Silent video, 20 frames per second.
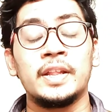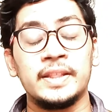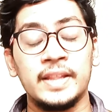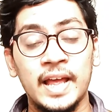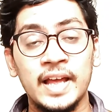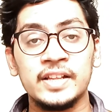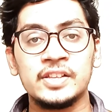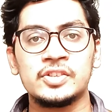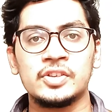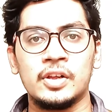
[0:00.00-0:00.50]

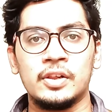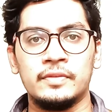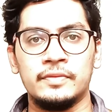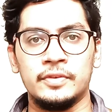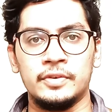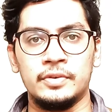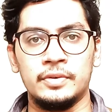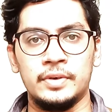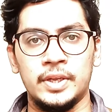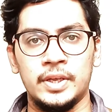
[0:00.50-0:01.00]
That's all
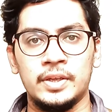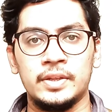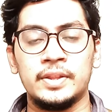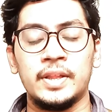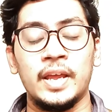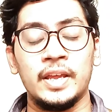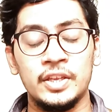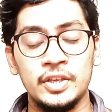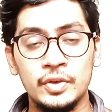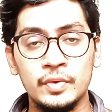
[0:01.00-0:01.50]
for today.
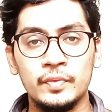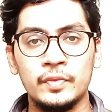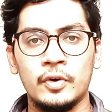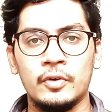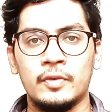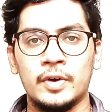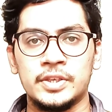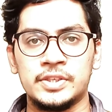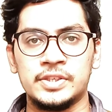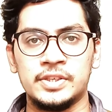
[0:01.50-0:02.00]
Thank you
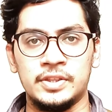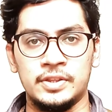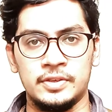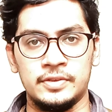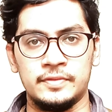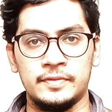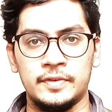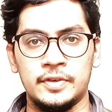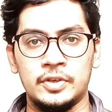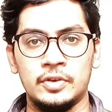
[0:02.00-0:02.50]
for watching
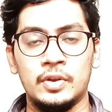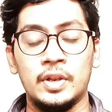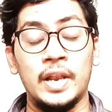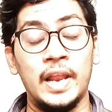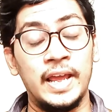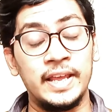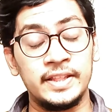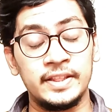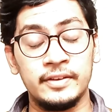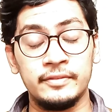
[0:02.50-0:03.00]
this video.
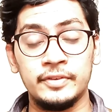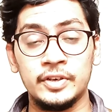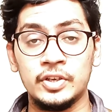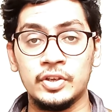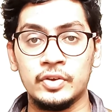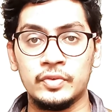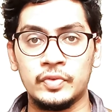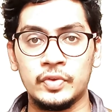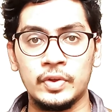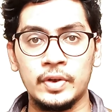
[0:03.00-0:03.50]
Like the
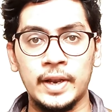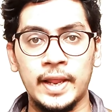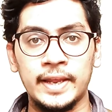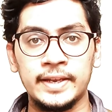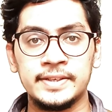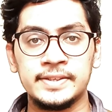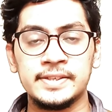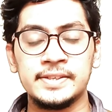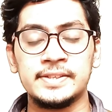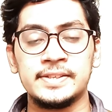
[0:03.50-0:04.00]
video if you
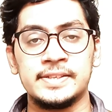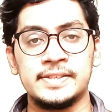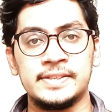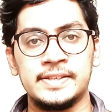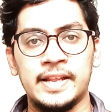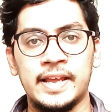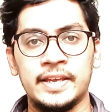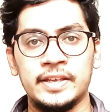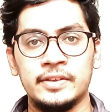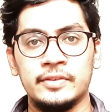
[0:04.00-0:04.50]
liked it,
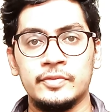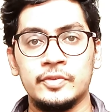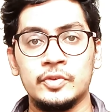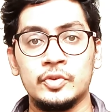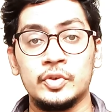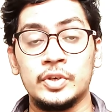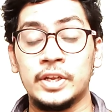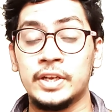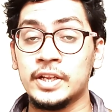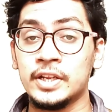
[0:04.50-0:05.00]
dislike if you
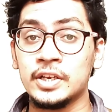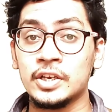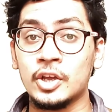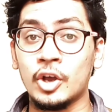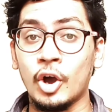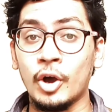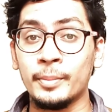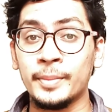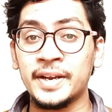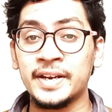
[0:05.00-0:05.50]
didn't,
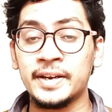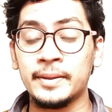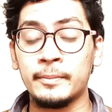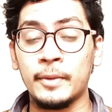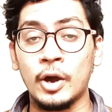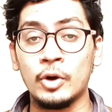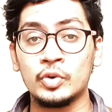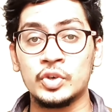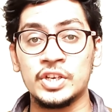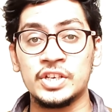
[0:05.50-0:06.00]
comment
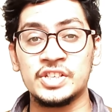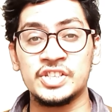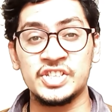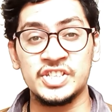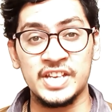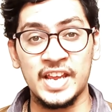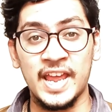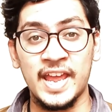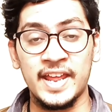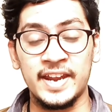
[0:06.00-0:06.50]
about it,
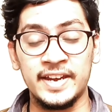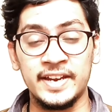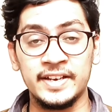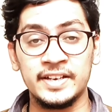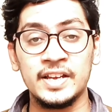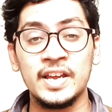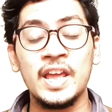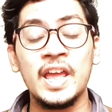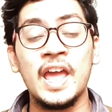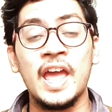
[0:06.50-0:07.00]
share
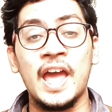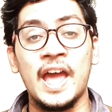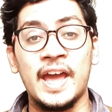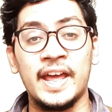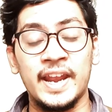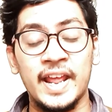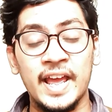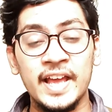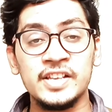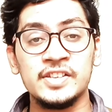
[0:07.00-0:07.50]
it,
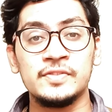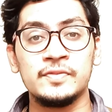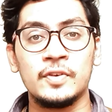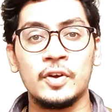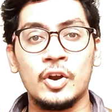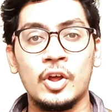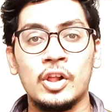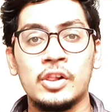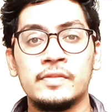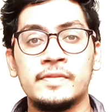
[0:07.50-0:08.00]
and as
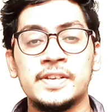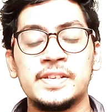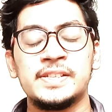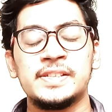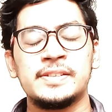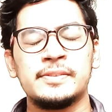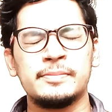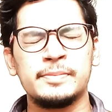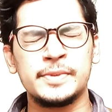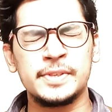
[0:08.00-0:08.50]
for always,
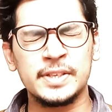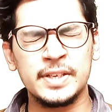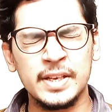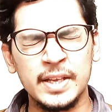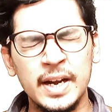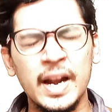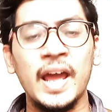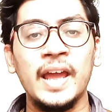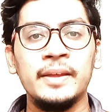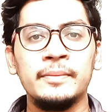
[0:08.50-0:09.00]

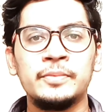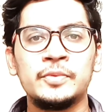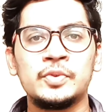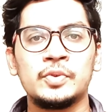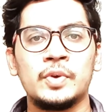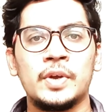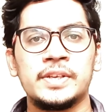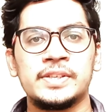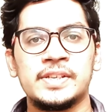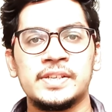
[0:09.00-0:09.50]
subscribe
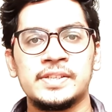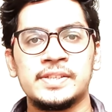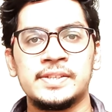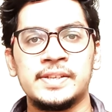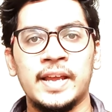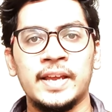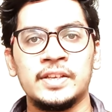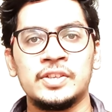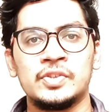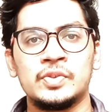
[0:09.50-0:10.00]
to SS
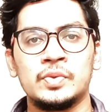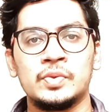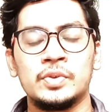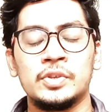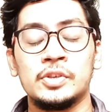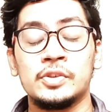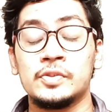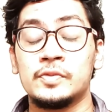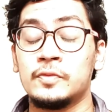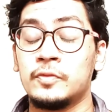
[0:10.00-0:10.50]
Tech
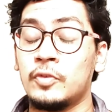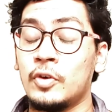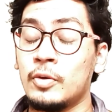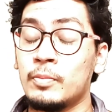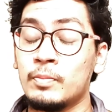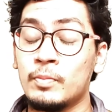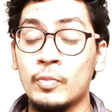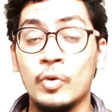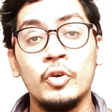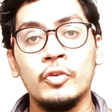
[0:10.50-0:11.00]
Studios for
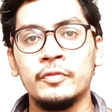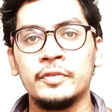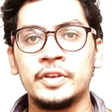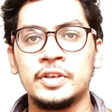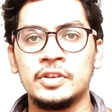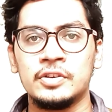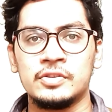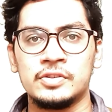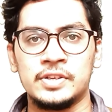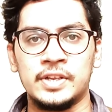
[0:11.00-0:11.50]
more
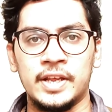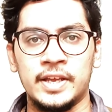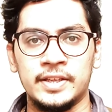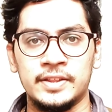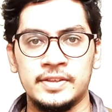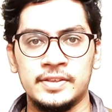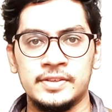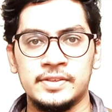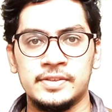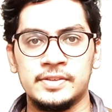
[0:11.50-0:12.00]
videos
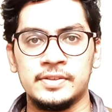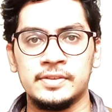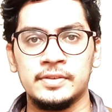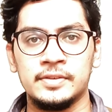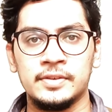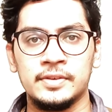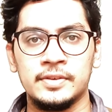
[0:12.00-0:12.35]
like this.